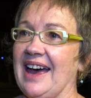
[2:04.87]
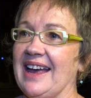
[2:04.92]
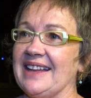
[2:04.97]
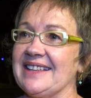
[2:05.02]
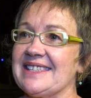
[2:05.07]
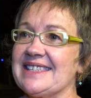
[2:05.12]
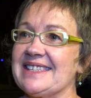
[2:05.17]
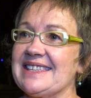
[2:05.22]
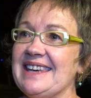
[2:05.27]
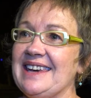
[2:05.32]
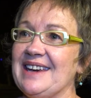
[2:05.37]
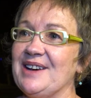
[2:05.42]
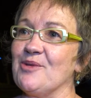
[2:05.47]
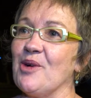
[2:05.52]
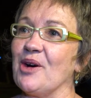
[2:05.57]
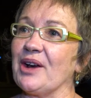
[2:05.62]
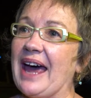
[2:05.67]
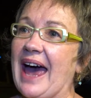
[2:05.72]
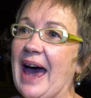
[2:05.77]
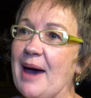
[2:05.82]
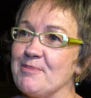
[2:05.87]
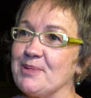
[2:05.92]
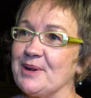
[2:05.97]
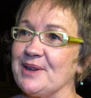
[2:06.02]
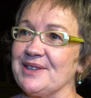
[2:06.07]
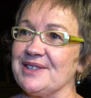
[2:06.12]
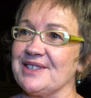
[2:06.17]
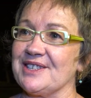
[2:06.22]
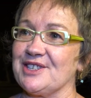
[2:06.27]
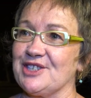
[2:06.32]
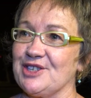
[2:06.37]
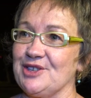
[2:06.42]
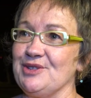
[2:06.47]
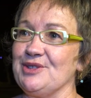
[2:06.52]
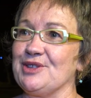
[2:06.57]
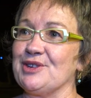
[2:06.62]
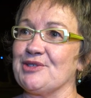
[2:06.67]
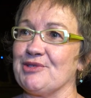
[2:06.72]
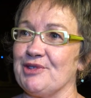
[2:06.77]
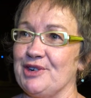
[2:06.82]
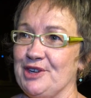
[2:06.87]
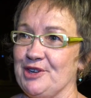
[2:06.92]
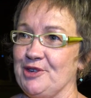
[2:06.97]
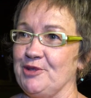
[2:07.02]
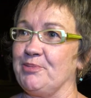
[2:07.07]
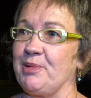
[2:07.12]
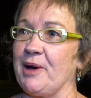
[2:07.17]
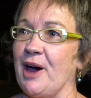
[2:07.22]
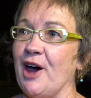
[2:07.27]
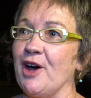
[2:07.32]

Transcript: and seeing what happened to the group